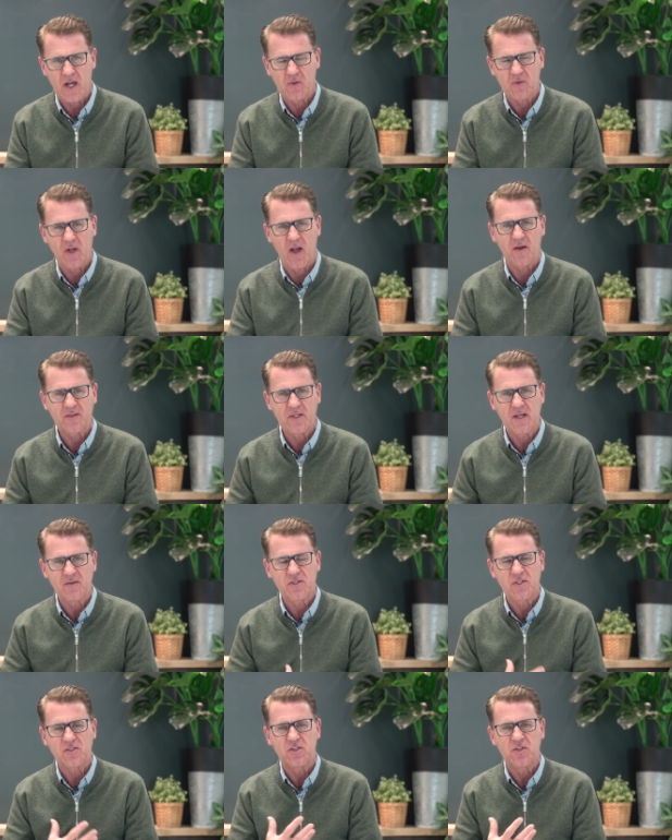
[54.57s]
how God
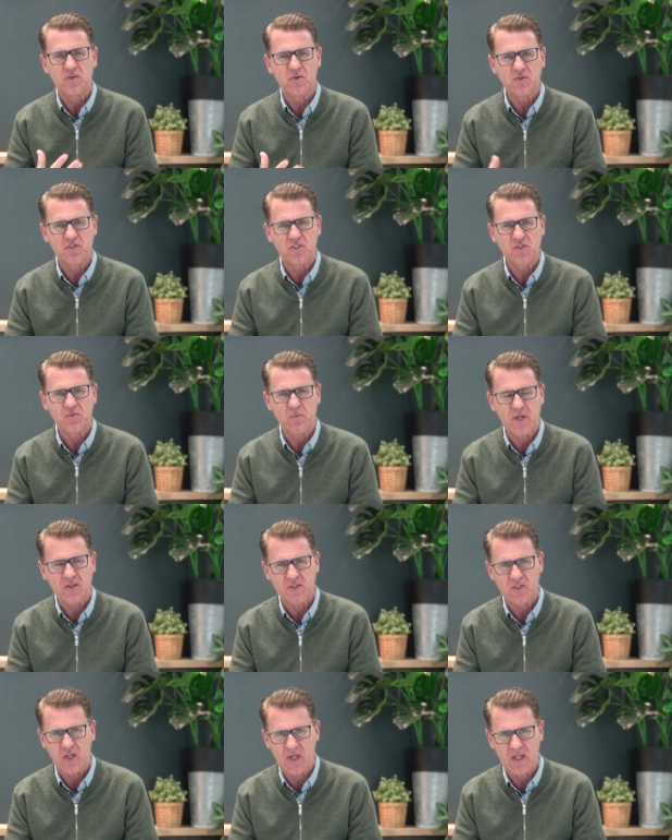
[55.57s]
gives us a new
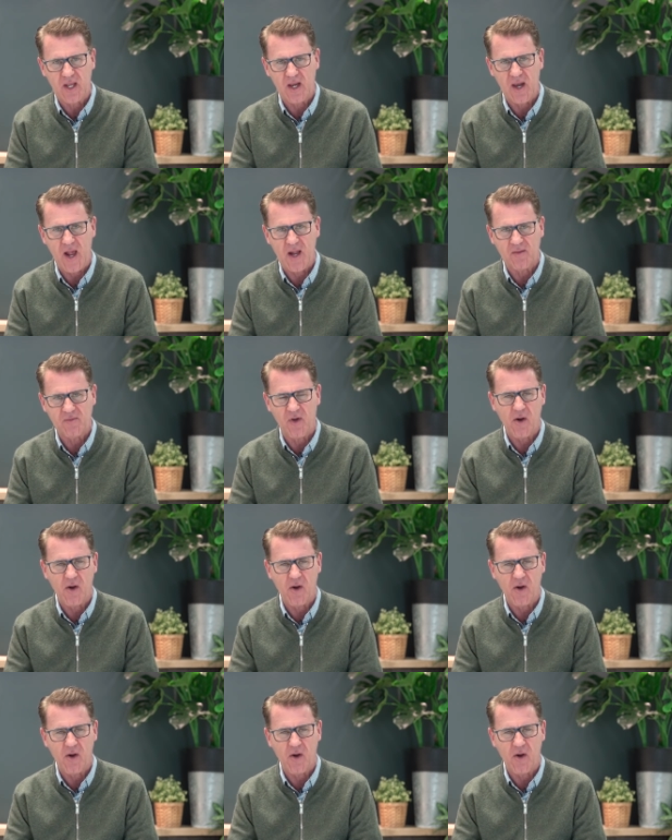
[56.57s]
spiritually alive